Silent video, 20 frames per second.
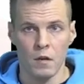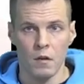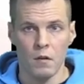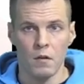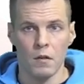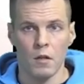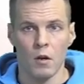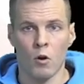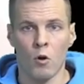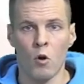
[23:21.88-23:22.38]

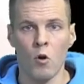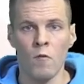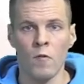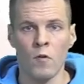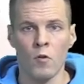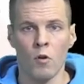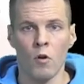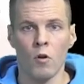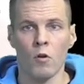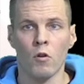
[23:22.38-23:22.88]
The
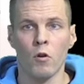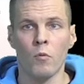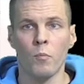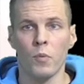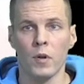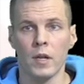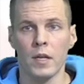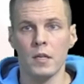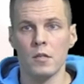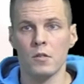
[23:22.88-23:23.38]
overall
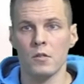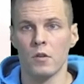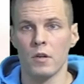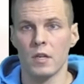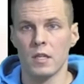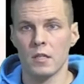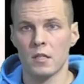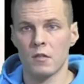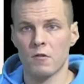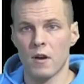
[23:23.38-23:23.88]
completion
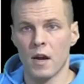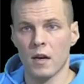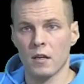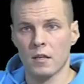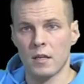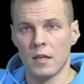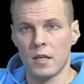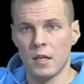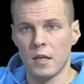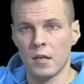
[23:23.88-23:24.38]
is tracked
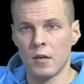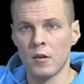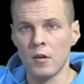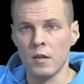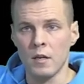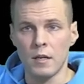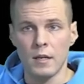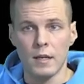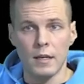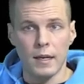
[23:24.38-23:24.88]
here,
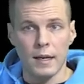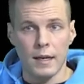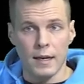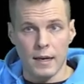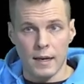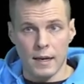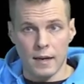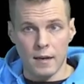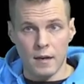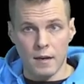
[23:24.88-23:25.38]

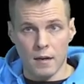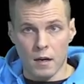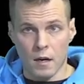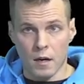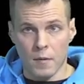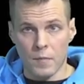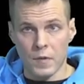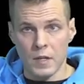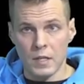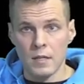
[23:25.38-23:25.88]
and
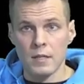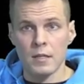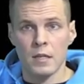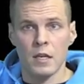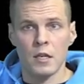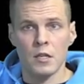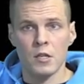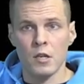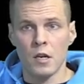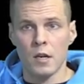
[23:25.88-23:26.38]
this is
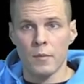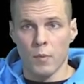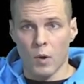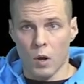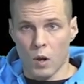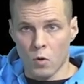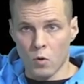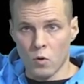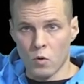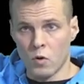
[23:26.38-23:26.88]
initially
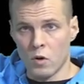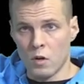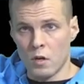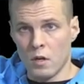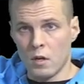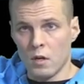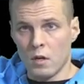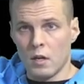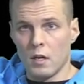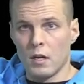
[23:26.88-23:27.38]
blue.
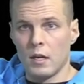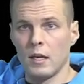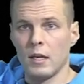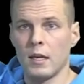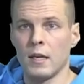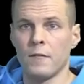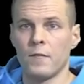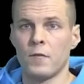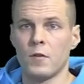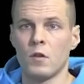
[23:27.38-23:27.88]

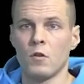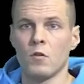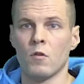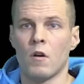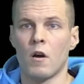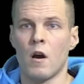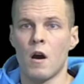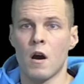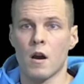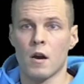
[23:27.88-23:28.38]
If you
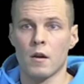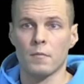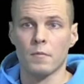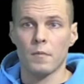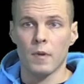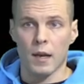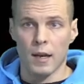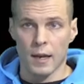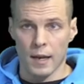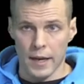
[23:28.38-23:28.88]
are
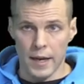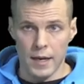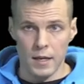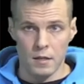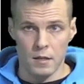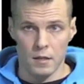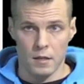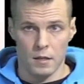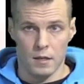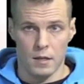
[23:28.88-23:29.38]
late
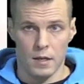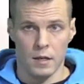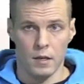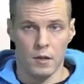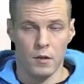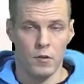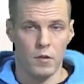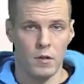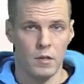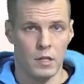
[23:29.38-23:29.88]
in
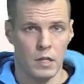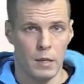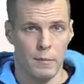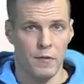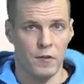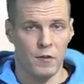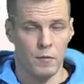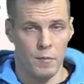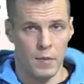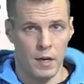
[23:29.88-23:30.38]
doing some
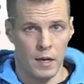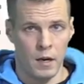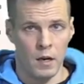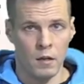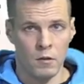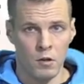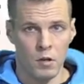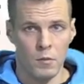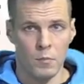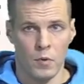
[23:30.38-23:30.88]
of the
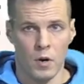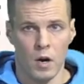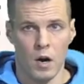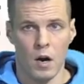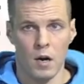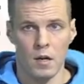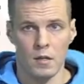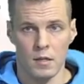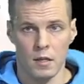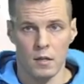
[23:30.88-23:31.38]
mandatory
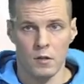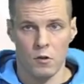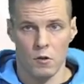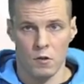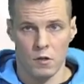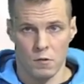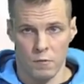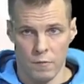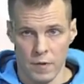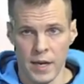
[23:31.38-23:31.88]
parts, it
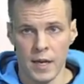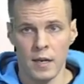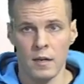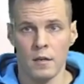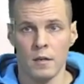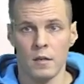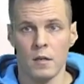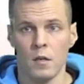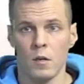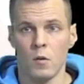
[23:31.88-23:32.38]
turns red.
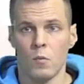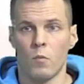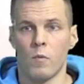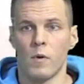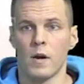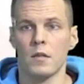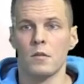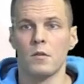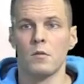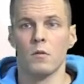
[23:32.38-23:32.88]

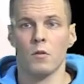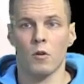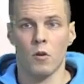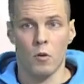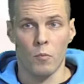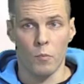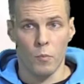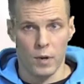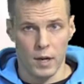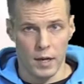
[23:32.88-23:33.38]
Once you
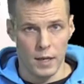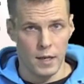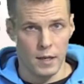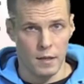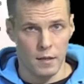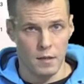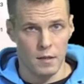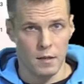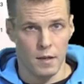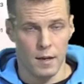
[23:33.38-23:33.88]
complete
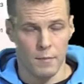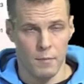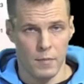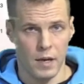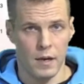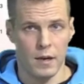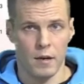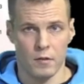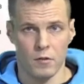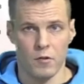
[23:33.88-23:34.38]
a
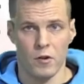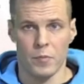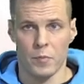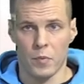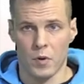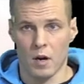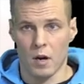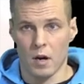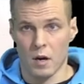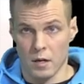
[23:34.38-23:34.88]
mandatory
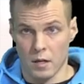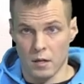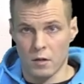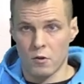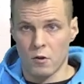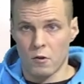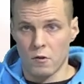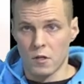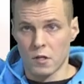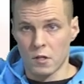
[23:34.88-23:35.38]
part, it
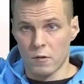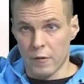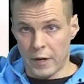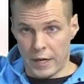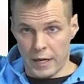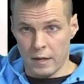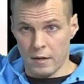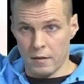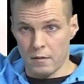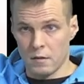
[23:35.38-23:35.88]
turns
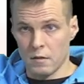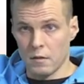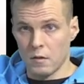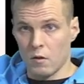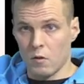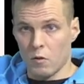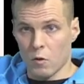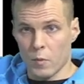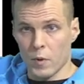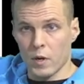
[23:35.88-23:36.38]
green.
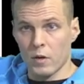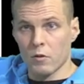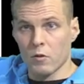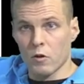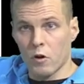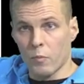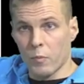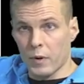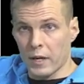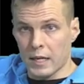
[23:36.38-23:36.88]
Or when you
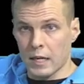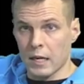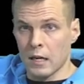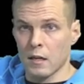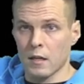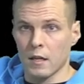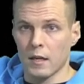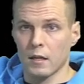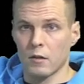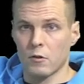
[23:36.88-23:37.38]
complete
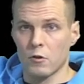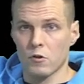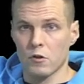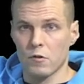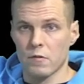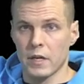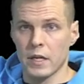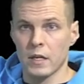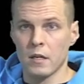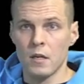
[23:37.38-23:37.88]
anything, it turns
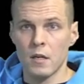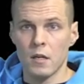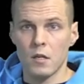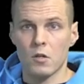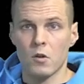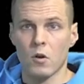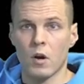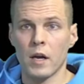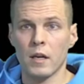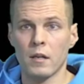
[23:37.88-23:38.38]
green.
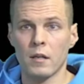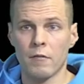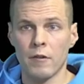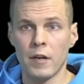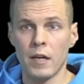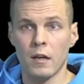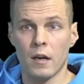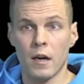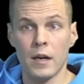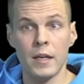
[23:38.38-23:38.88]
So
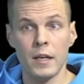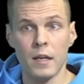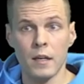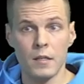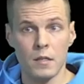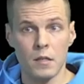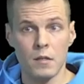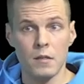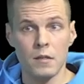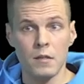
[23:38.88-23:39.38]
green, ideally,
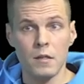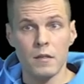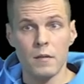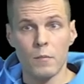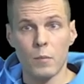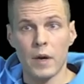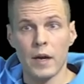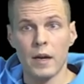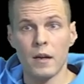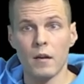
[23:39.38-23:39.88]
is
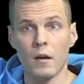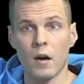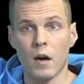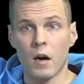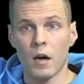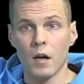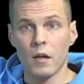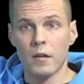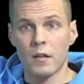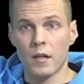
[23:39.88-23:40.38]
when
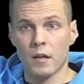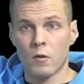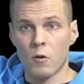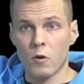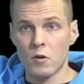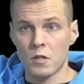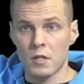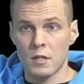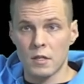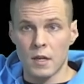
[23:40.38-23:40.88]
the
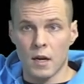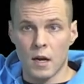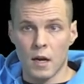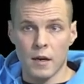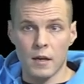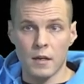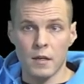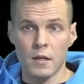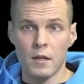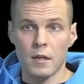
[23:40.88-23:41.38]
course is
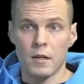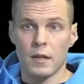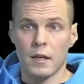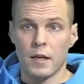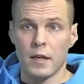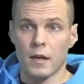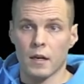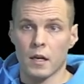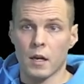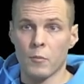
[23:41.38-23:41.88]
done
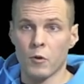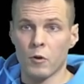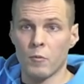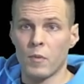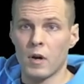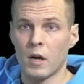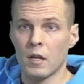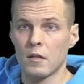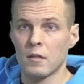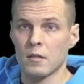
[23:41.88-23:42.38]
in a couple of
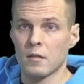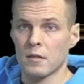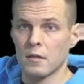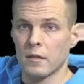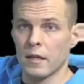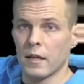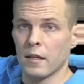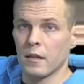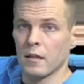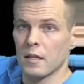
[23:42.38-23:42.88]
months,
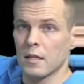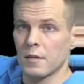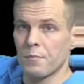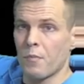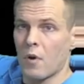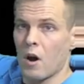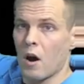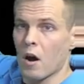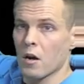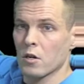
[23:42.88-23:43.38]
then this
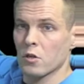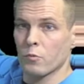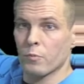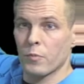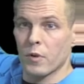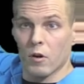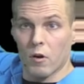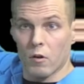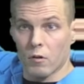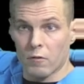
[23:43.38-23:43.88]
bar should
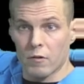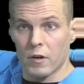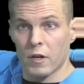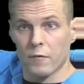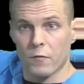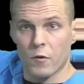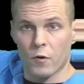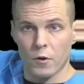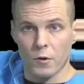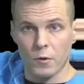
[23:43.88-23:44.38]
be all green
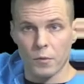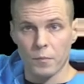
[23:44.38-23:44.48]
for you.